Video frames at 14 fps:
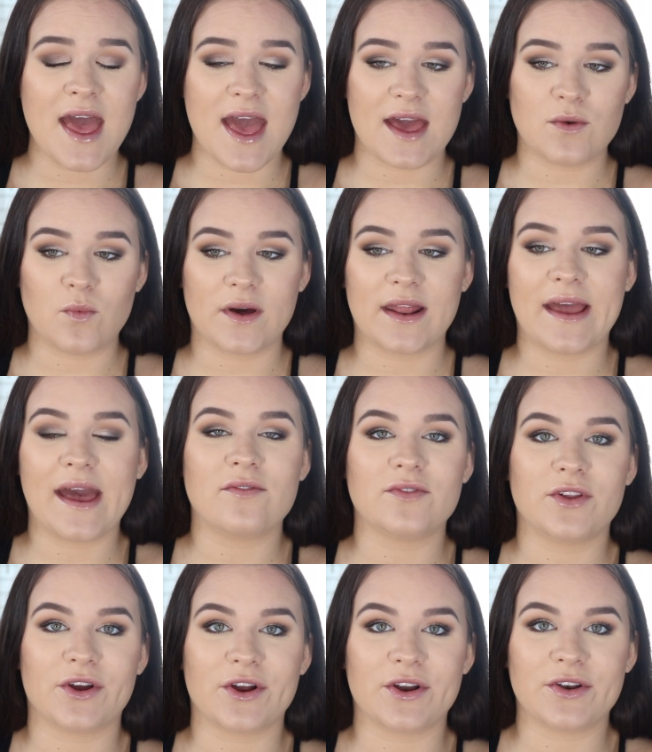and what I
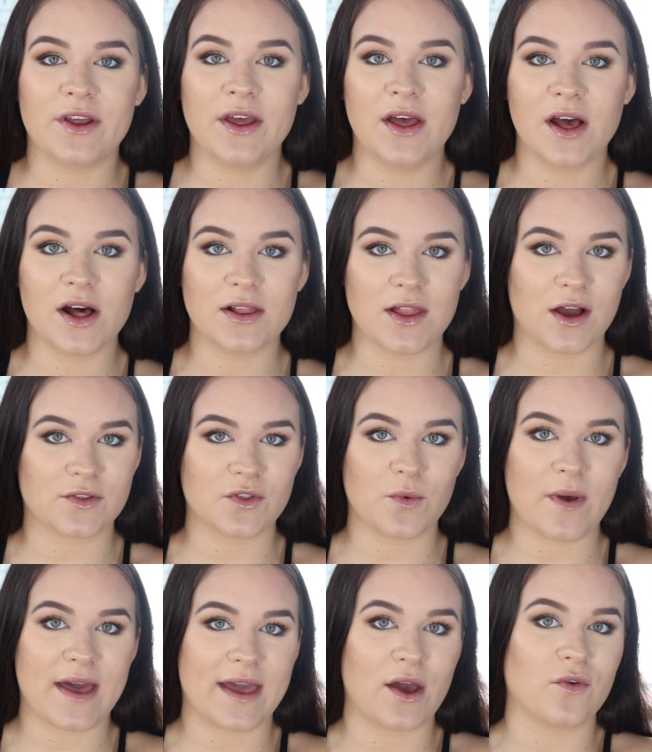have learned along the
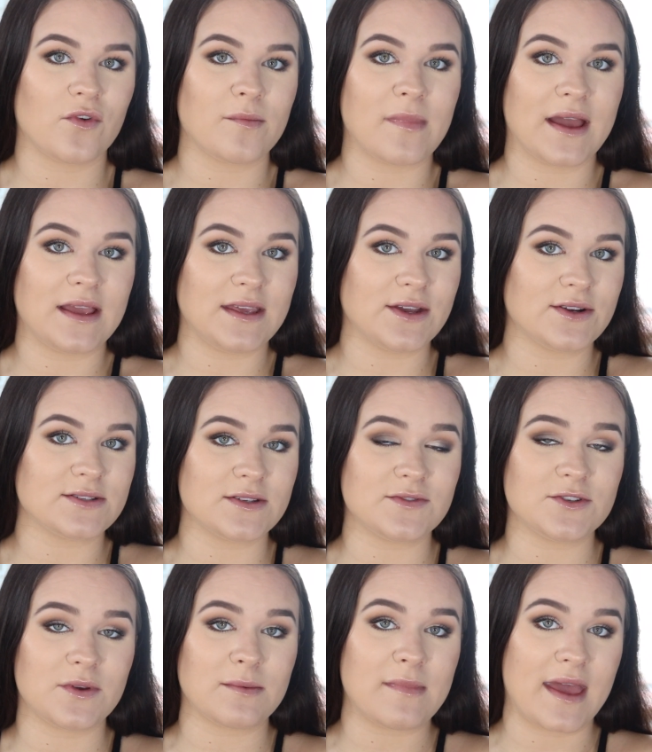way over my years of
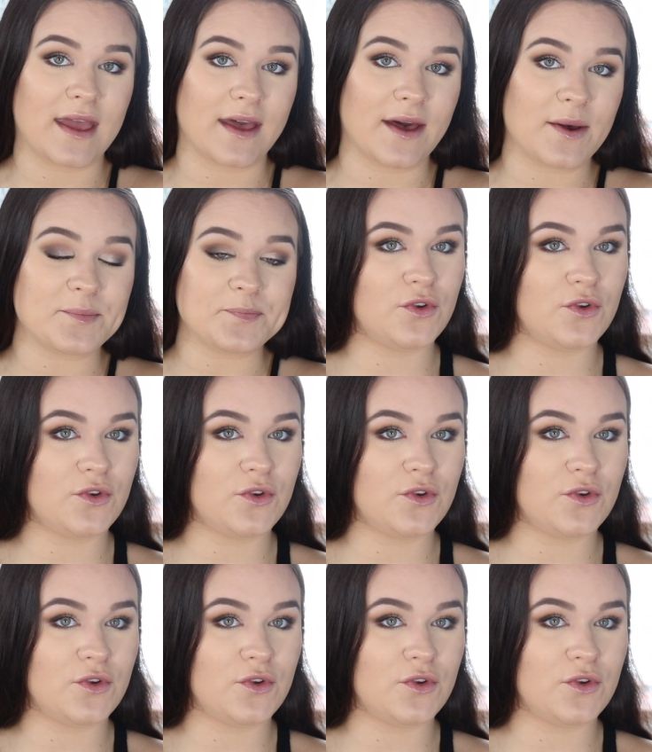doing makeup.